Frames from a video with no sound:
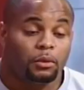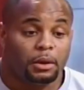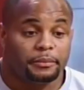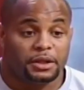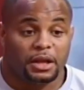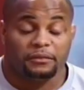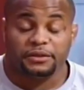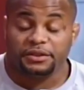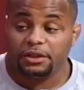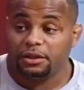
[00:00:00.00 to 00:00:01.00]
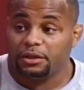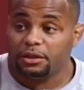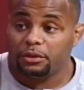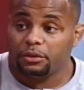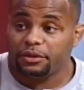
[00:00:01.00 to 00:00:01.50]
I mean, obviously,
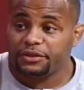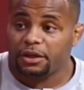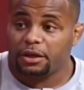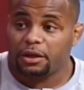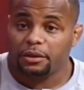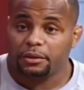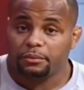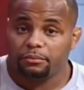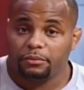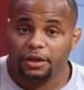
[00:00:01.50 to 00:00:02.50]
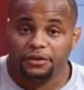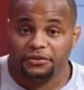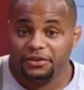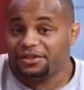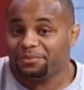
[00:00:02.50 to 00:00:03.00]
you know, it's
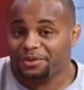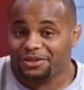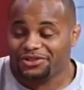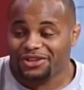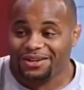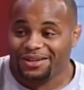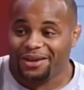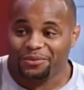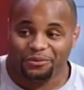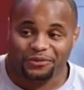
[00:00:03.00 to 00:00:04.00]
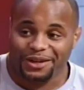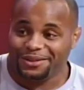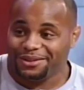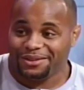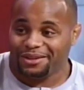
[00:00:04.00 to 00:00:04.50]
easy because Jon and I will fight
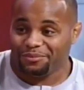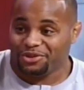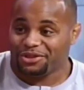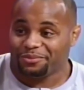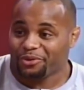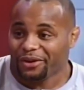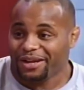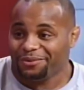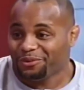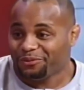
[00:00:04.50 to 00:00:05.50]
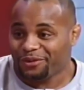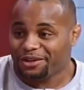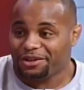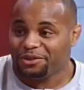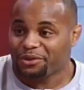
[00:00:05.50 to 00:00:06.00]
in the MGM Grand, we'll fight
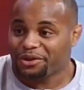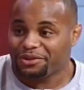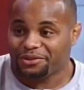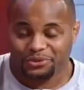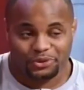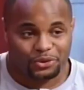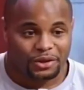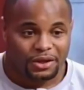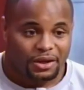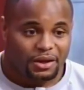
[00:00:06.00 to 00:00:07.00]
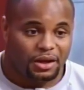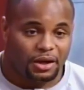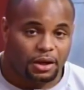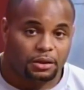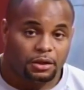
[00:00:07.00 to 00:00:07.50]
anywhere, you know, so
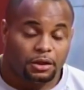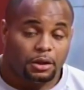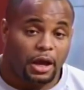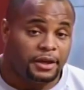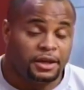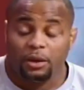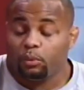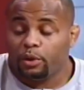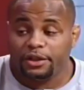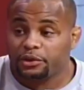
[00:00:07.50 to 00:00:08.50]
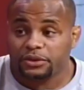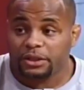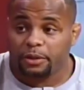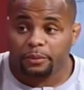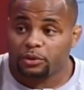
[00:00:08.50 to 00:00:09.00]
I can't wait till
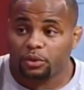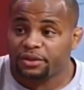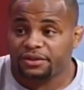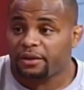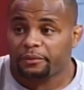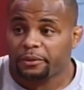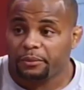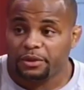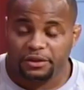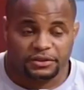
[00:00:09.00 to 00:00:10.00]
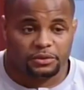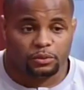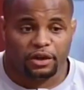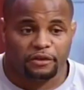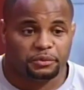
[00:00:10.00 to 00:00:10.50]
September 27th. I mean, this is
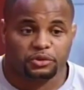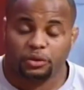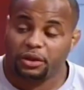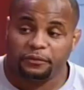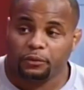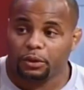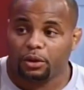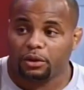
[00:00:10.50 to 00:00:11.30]
what I've been training for a long